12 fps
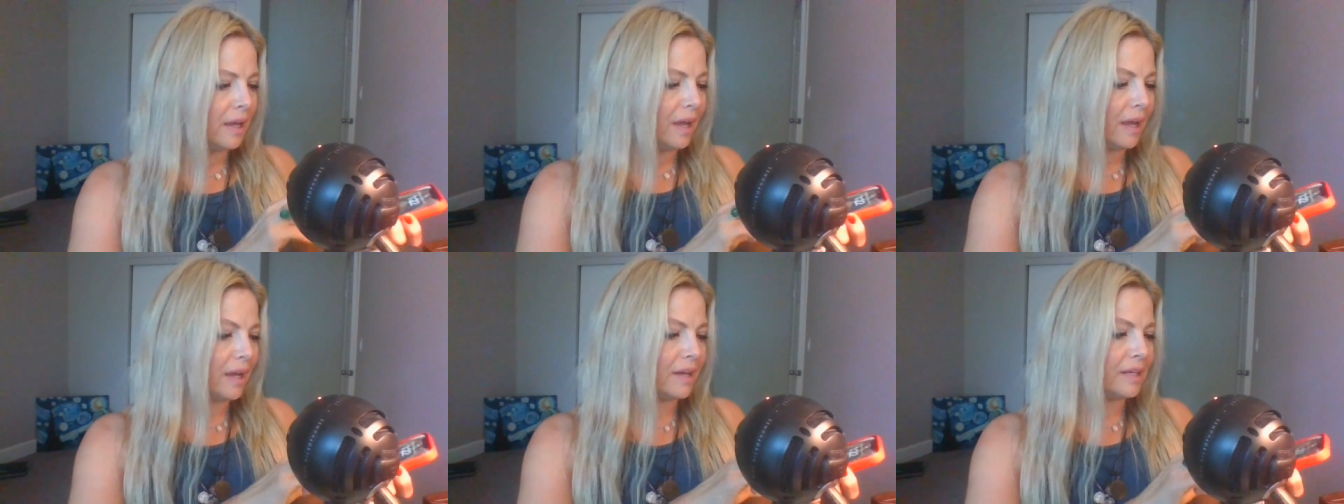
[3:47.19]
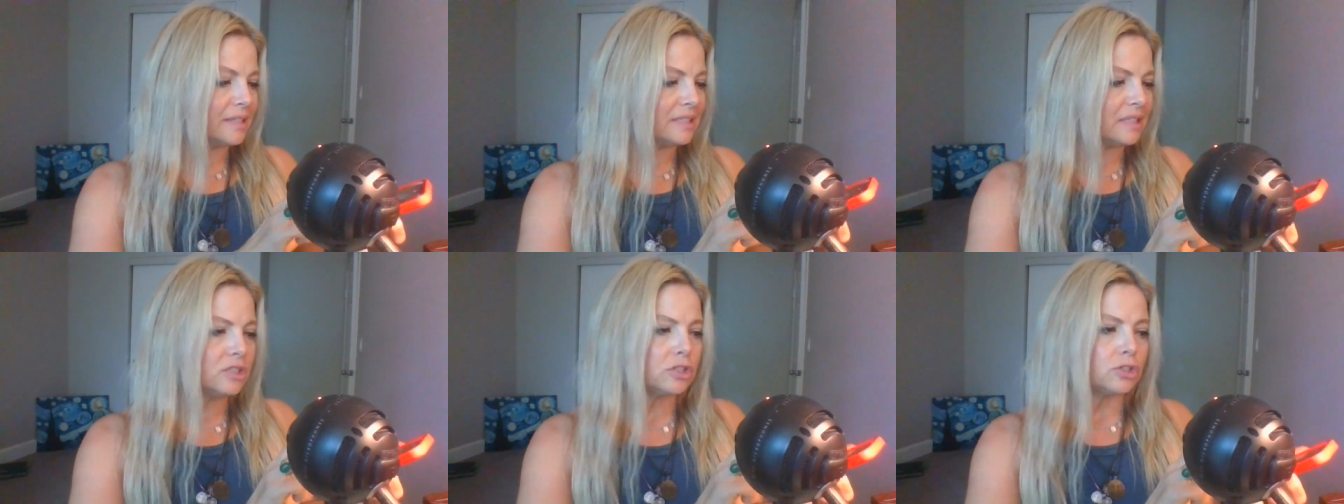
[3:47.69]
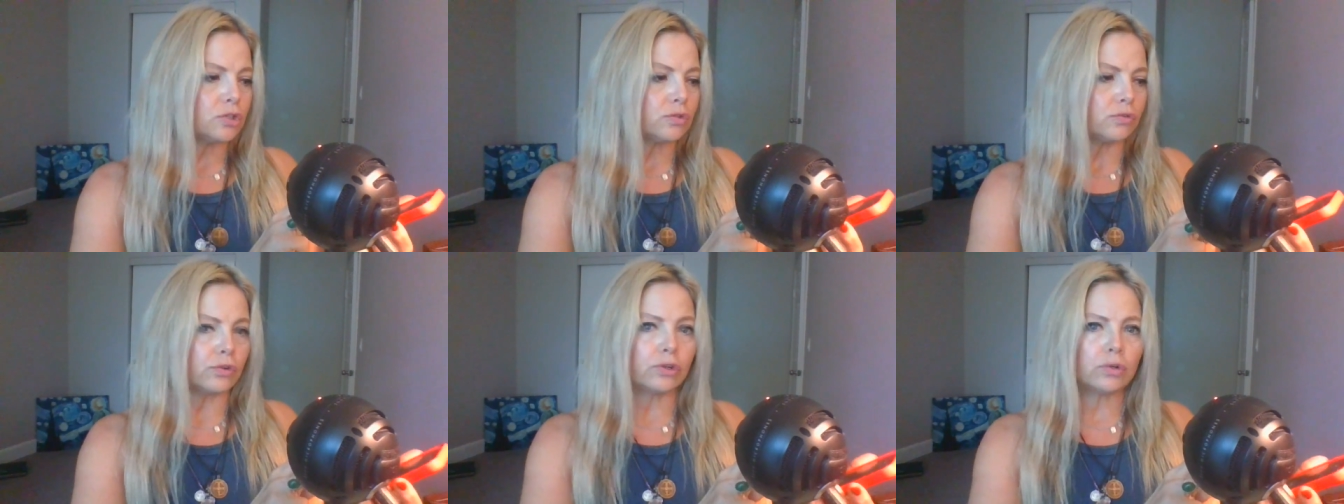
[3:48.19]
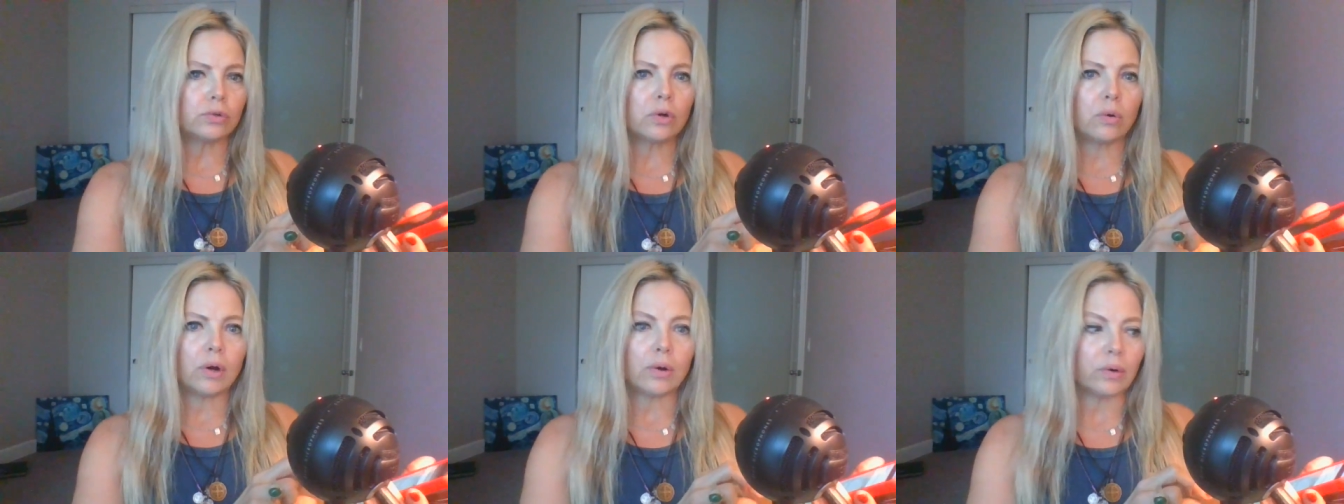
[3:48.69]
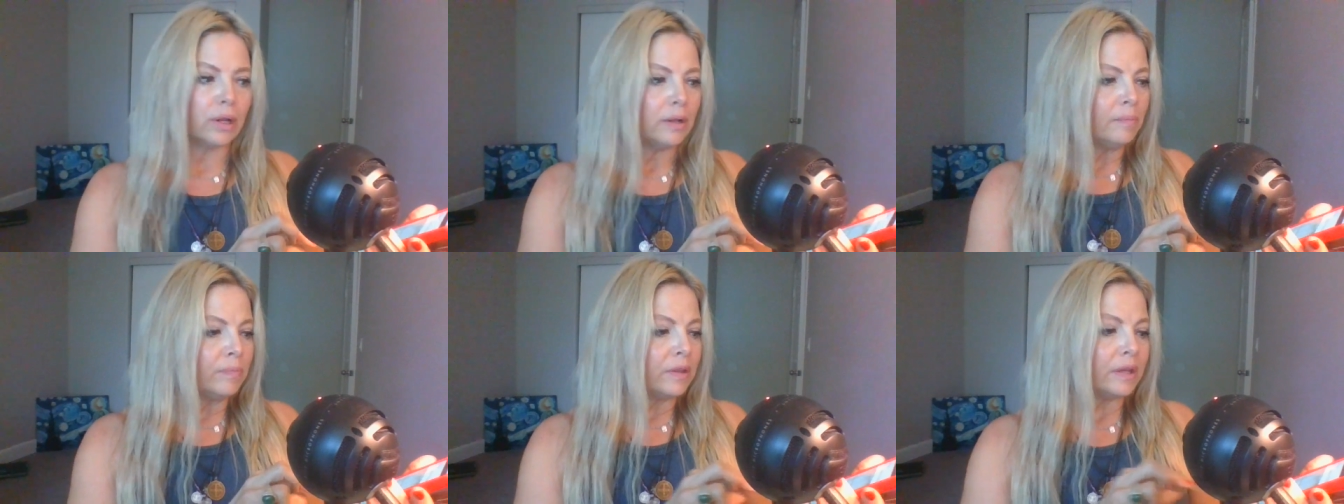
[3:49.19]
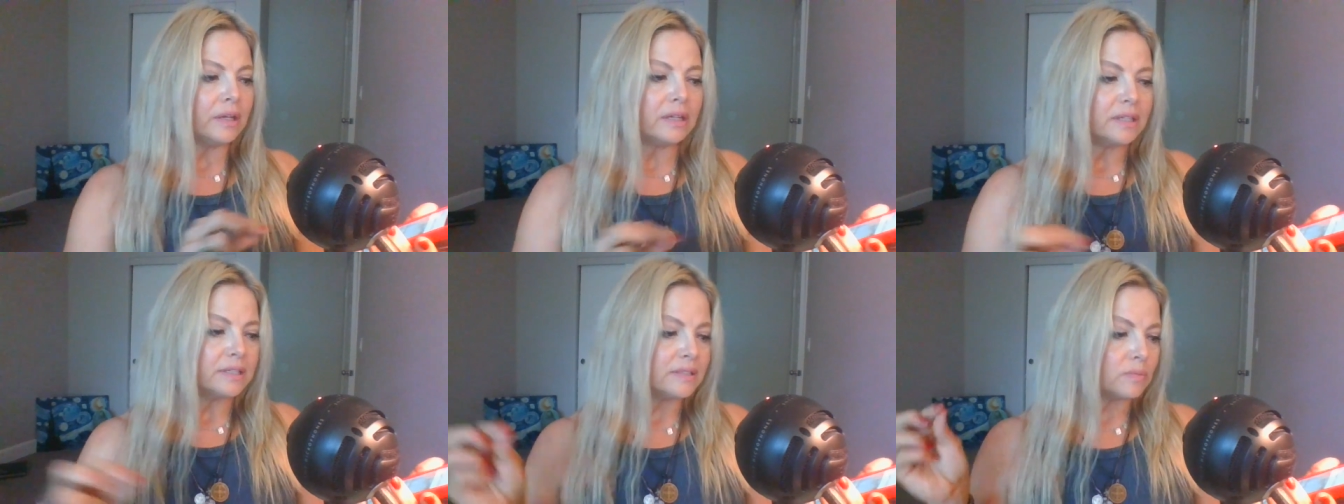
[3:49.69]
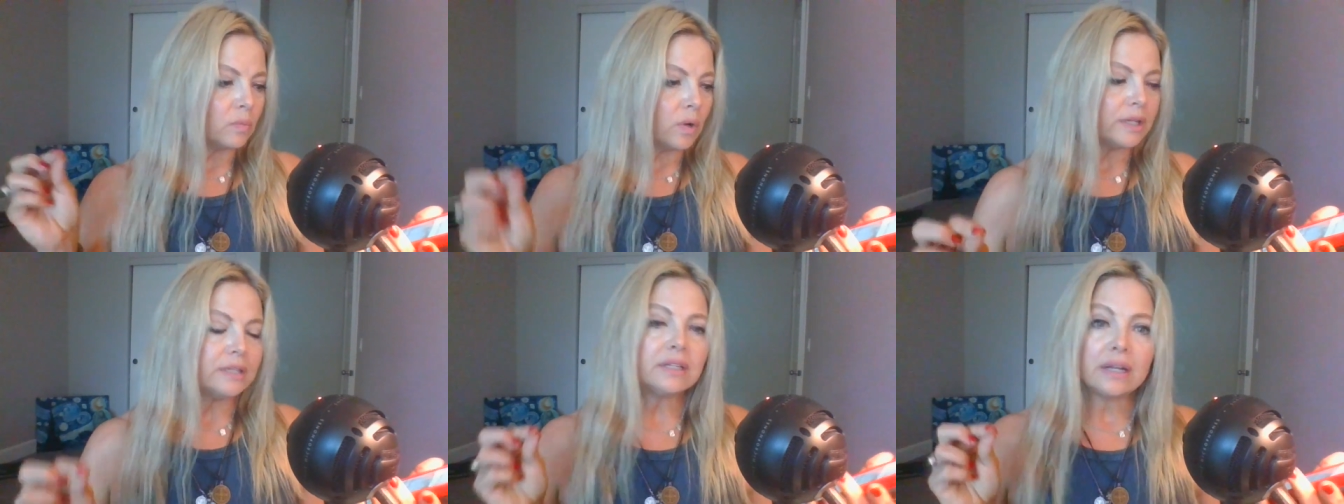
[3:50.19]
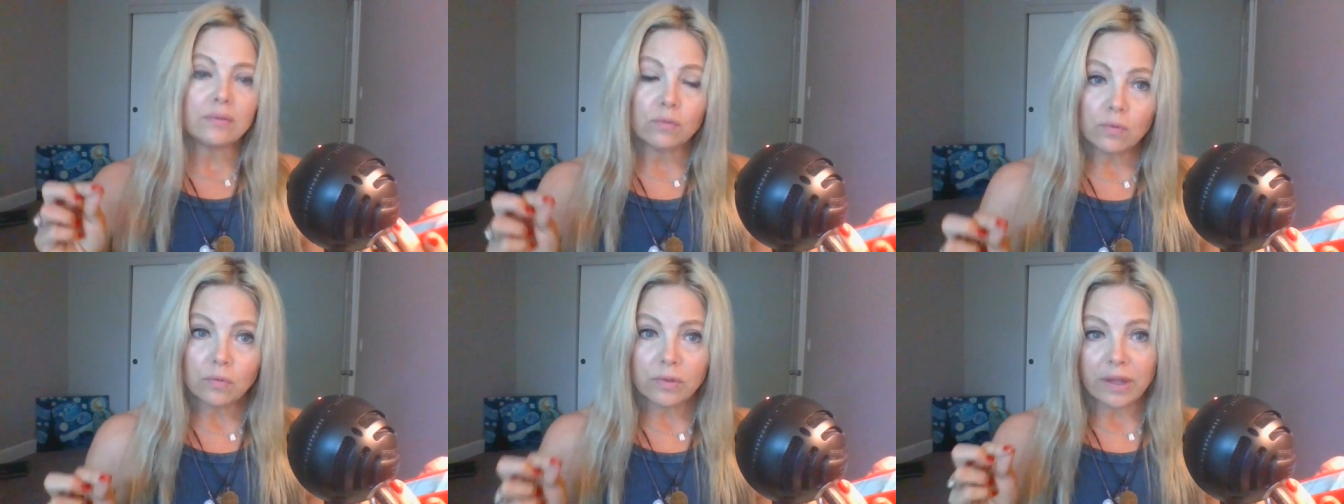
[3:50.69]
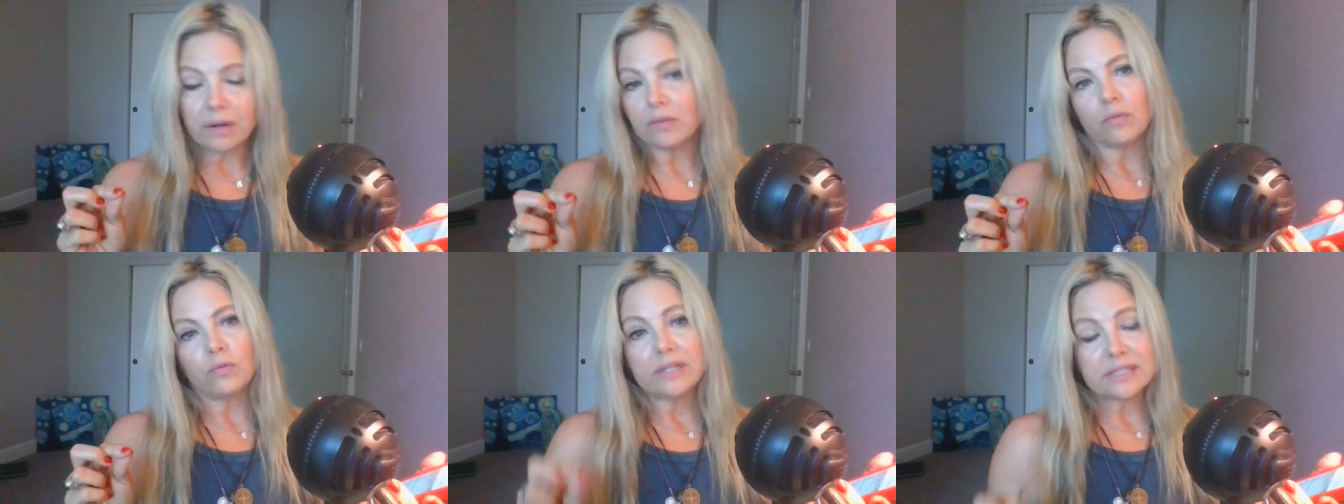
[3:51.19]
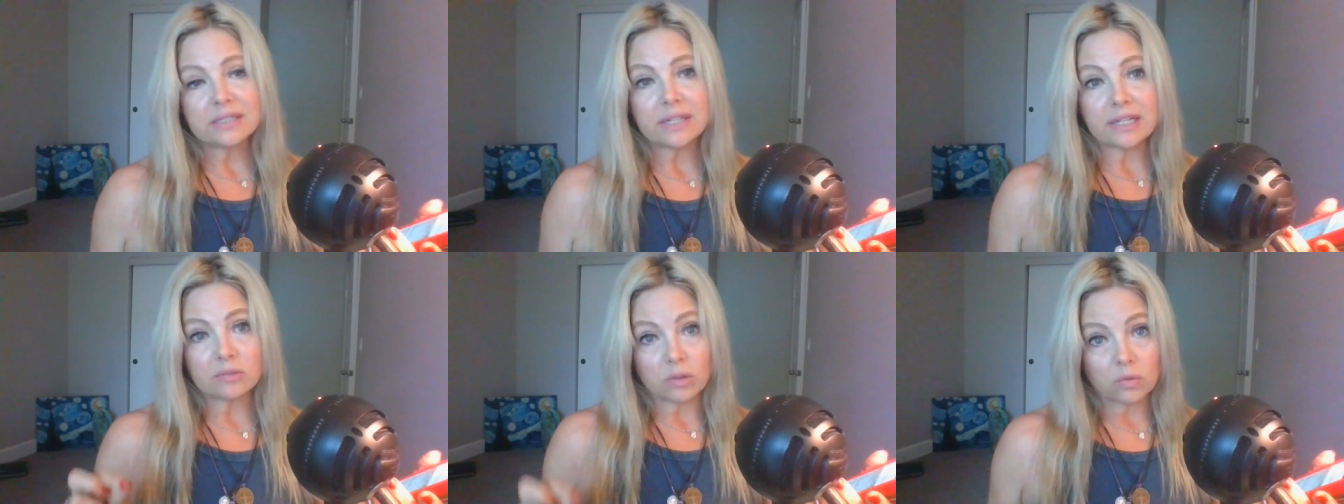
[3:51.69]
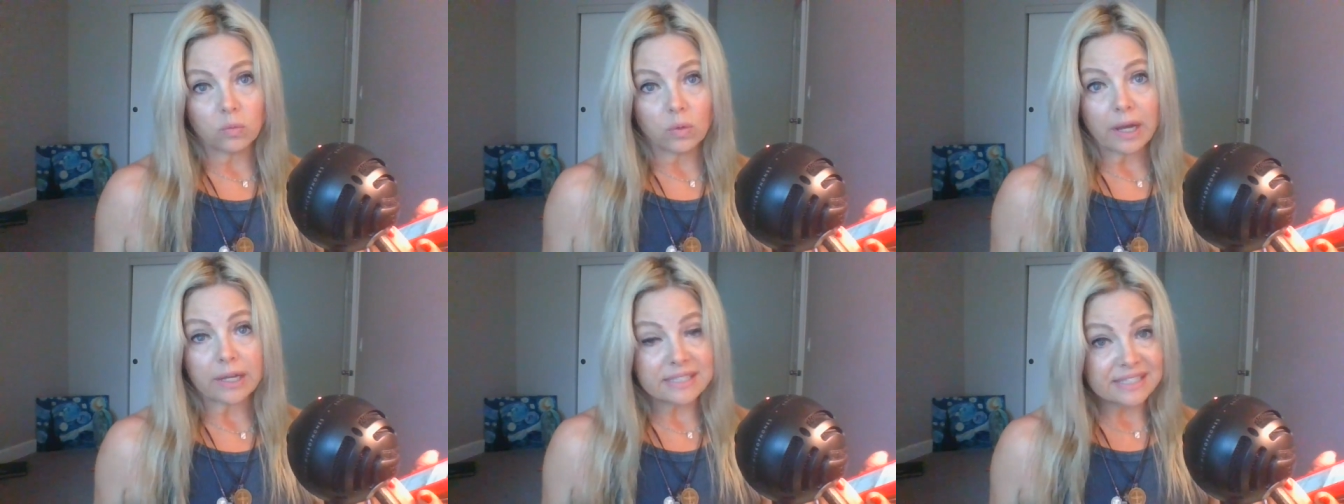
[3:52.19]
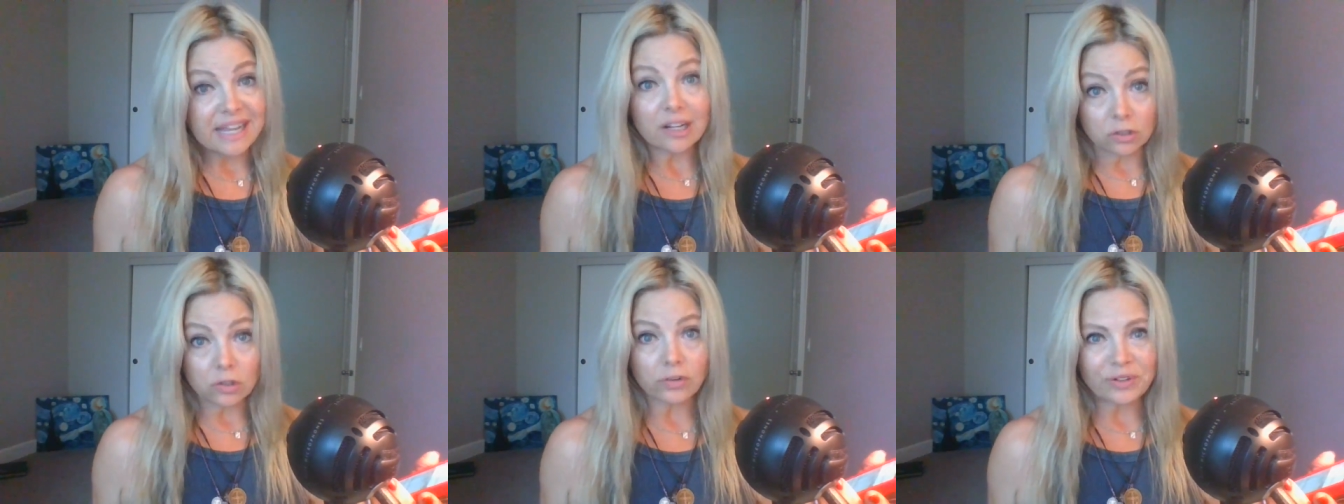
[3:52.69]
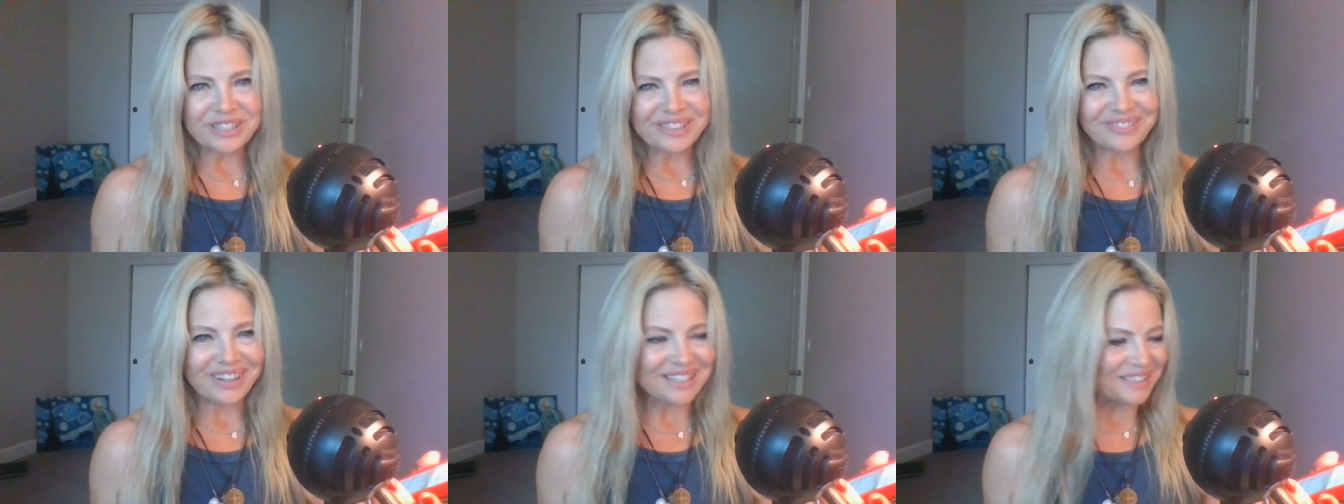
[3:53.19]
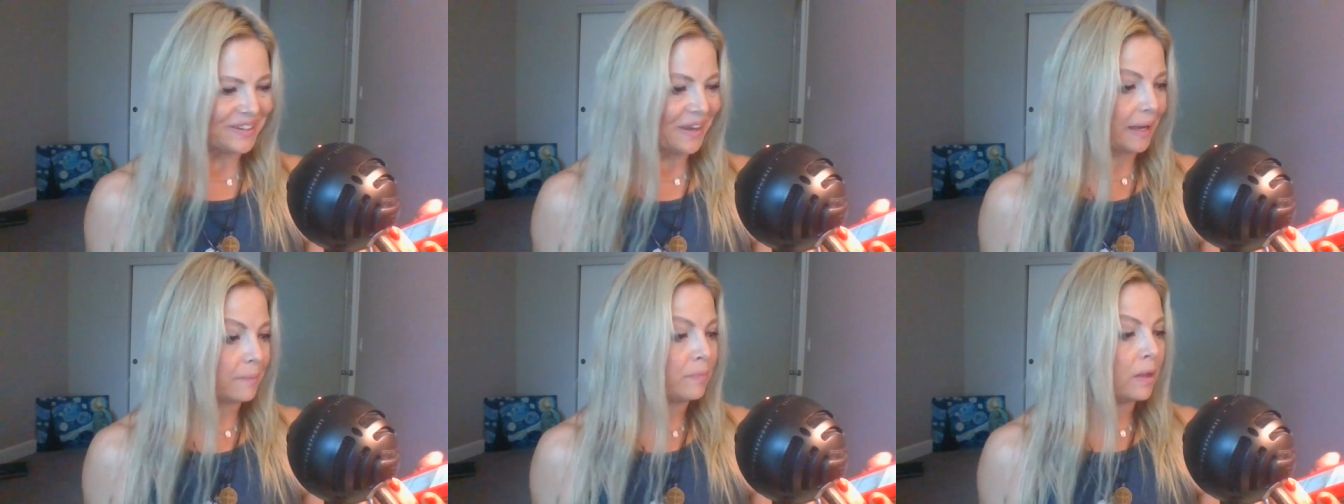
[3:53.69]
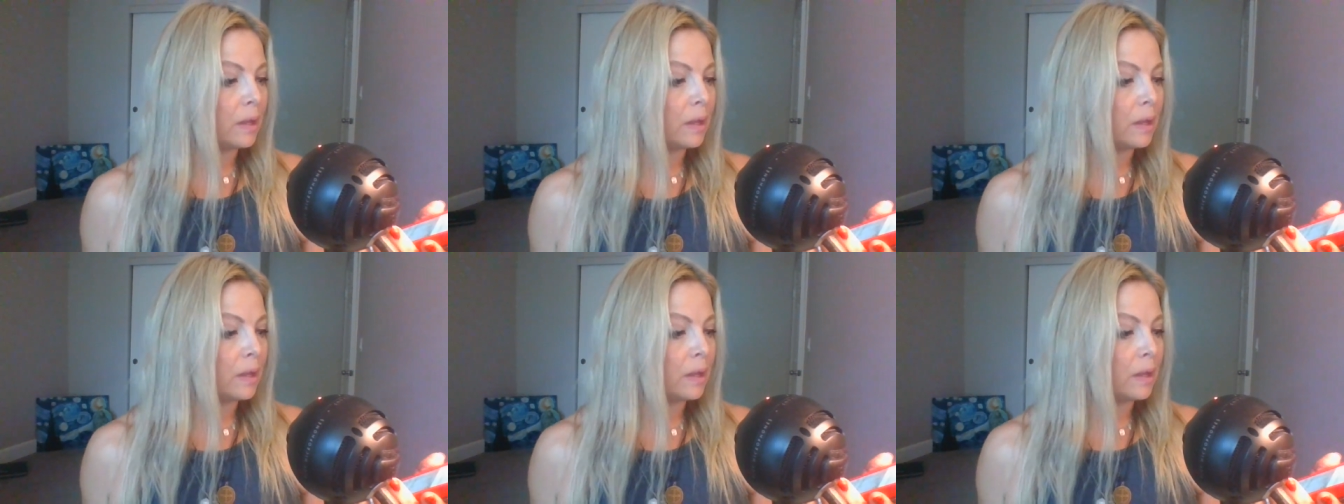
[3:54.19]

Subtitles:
And it's such a true quote. It is one that resonates with Sadhguru's advice, okay?